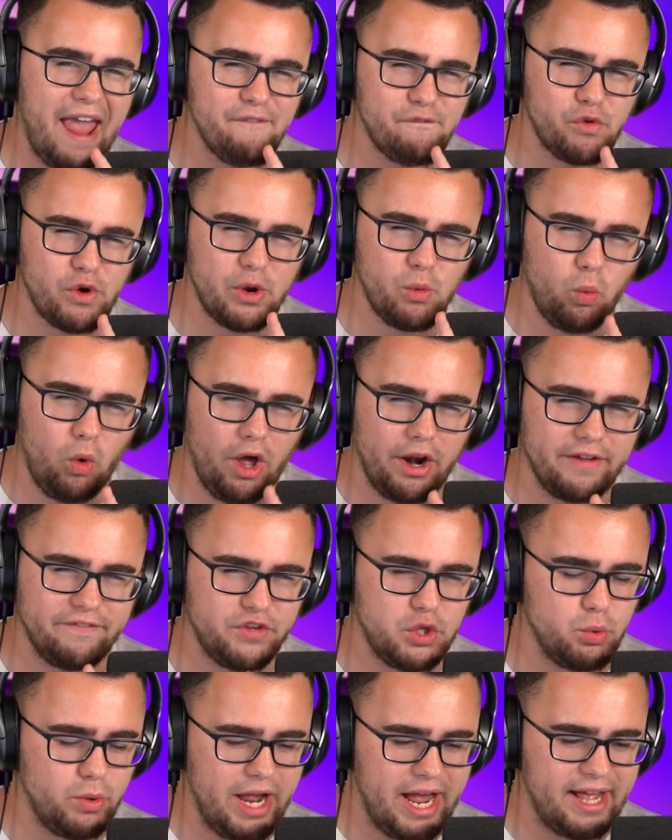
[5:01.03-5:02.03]
every one of
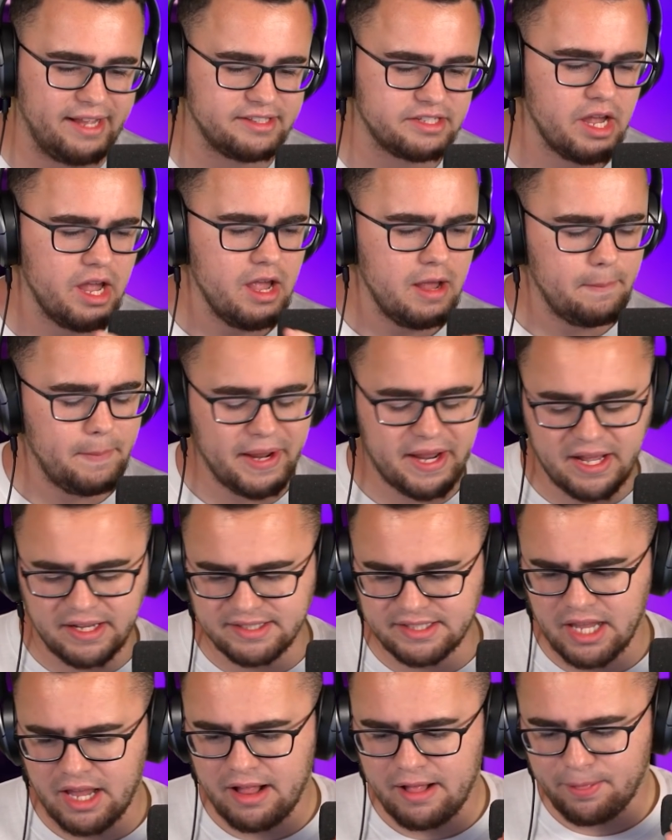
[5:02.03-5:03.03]
you guys
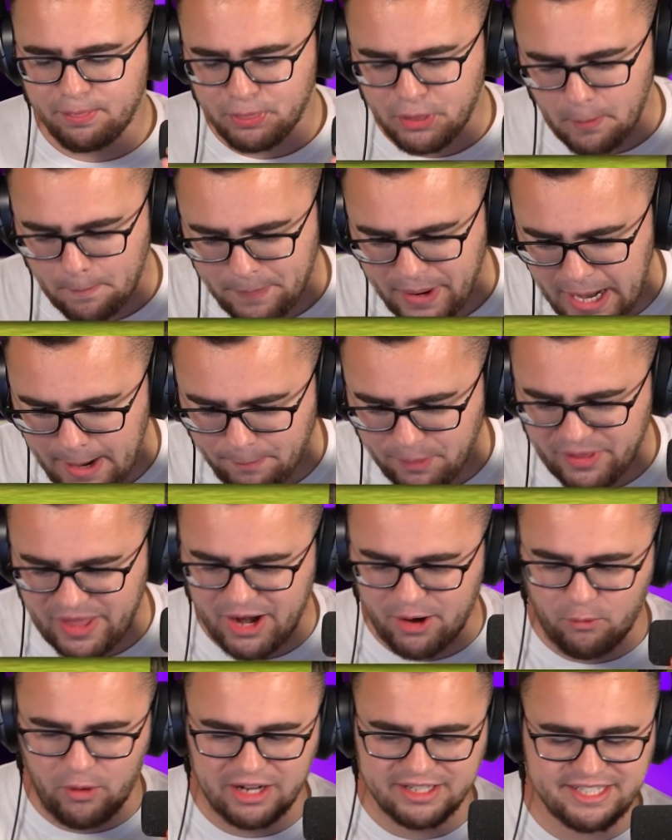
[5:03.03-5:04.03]
because the people
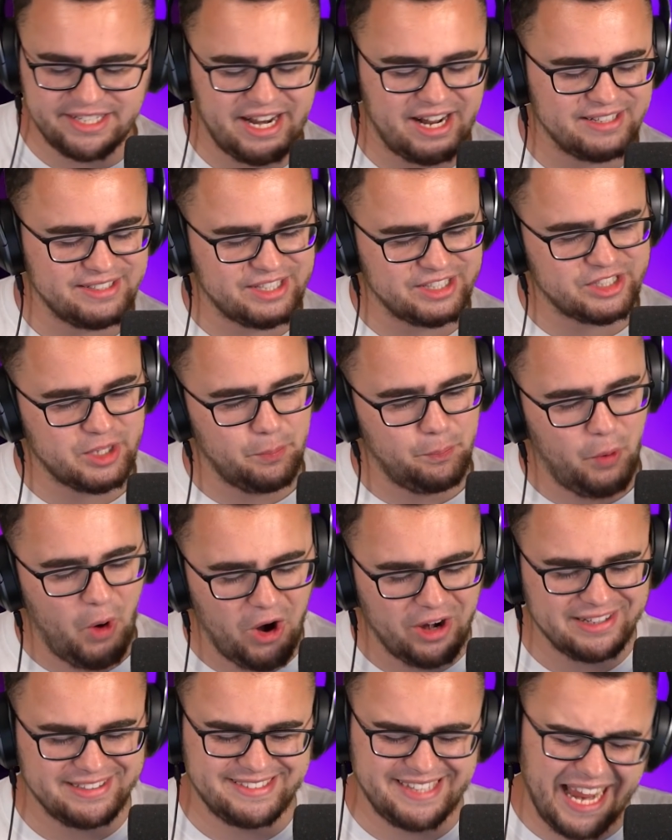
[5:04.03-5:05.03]
that are watching now is the
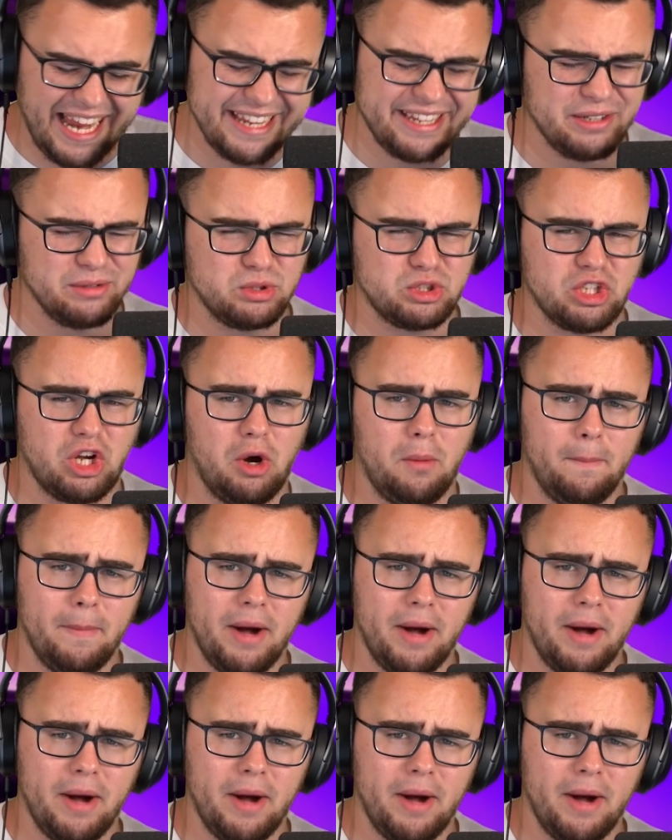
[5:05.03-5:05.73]
support, thank you so